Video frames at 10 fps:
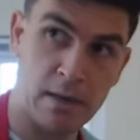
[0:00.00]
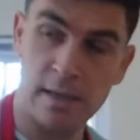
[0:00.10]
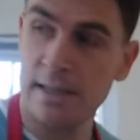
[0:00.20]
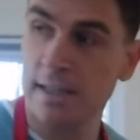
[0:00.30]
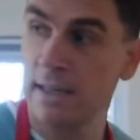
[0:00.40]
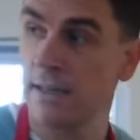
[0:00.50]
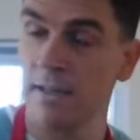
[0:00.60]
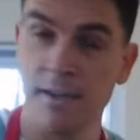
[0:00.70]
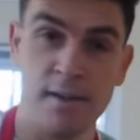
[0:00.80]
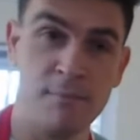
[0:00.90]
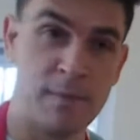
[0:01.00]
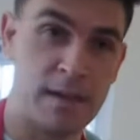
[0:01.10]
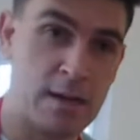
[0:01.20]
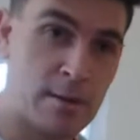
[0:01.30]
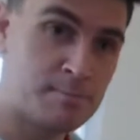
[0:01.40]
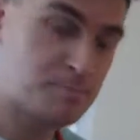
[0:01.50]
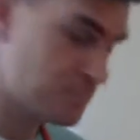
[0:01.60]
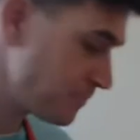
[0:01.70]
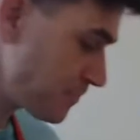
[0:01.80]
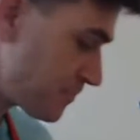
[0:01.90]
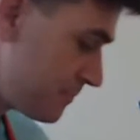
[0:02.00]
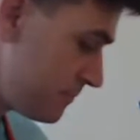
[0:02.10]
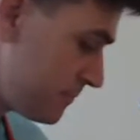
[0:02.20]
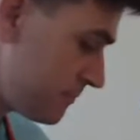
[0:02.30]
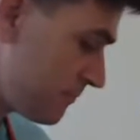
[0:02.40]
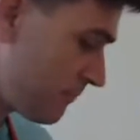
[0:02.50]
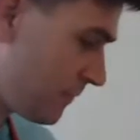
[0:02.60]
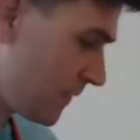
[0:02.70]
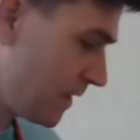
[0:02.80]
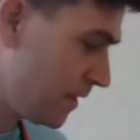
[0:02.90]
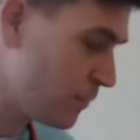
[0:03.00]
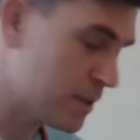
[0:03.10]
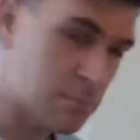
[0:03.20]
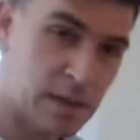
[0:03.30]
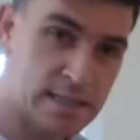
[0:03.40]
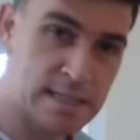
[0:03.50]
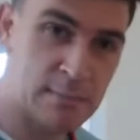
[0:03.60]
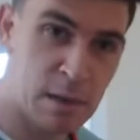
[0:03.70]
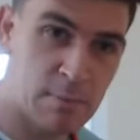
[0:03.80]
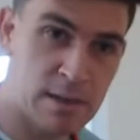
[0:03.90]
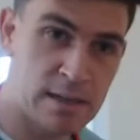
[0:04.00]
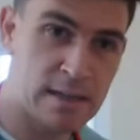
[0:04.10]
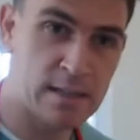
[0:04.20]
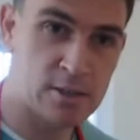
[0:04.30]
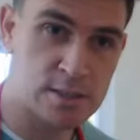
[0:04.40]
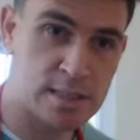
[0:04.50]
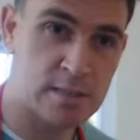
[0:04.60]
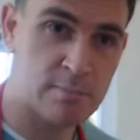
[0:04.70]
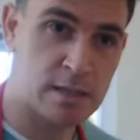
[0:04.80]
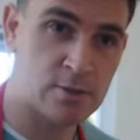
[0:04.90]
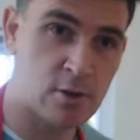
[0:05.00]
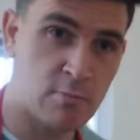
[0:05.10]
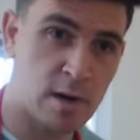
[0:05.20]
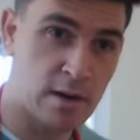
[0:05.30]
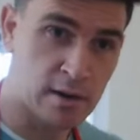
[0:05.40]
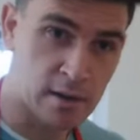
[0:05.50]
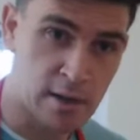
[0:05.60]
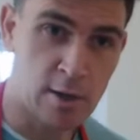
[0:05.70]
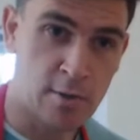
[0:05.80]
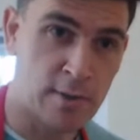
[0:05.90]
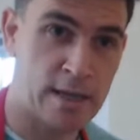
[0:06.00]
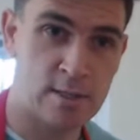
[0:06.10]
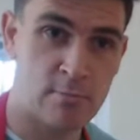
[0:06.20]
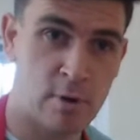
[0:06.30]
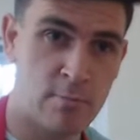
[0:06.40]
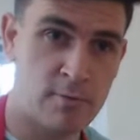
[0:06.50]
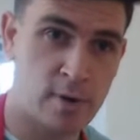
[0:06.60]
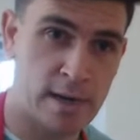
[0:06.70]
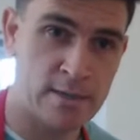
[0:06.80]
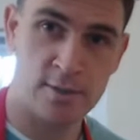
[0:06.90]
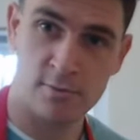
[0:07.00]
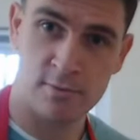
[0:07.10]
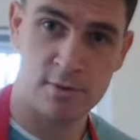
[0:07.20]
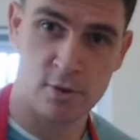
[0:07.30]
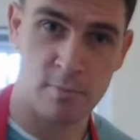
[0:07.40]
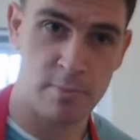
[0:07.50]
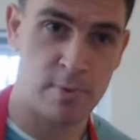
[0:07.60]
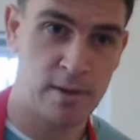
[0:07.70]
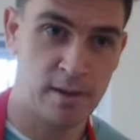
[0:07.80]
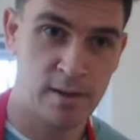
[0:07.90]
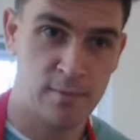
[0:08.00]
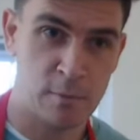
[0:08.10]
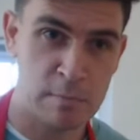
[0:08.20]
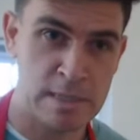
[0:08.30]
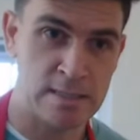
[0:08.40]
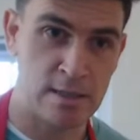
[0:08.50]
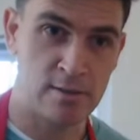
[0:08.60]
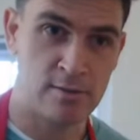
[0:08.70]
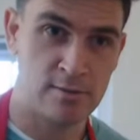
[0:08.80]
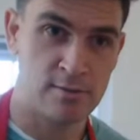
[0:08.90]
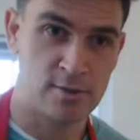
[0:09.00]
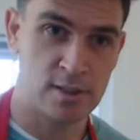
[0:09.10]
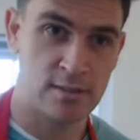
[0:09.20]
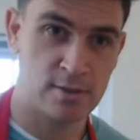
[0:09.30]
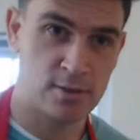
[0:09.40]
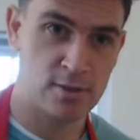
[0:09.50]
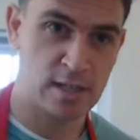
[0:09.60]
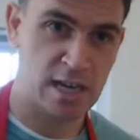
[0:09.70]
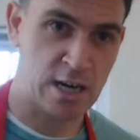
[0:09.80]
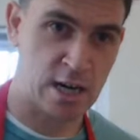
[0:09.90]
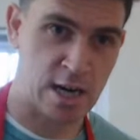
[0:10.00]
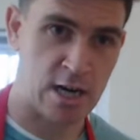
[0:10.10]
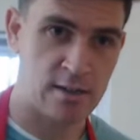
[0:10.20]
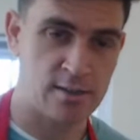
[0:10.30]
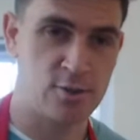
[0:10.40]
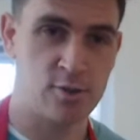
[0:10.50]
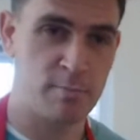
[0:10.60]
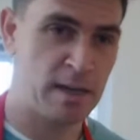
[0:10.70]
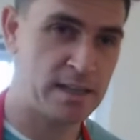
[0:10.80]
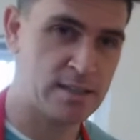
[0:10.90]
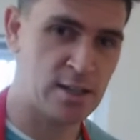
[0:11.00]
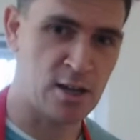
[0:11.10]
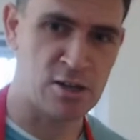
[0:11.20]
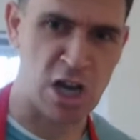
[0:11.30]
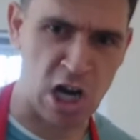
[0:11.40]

And then, and when that butter is like bubbling and it looks like it's about to go brown, that is the moment of greatness when you drop the meat in to give it a good, like, it should make that sound.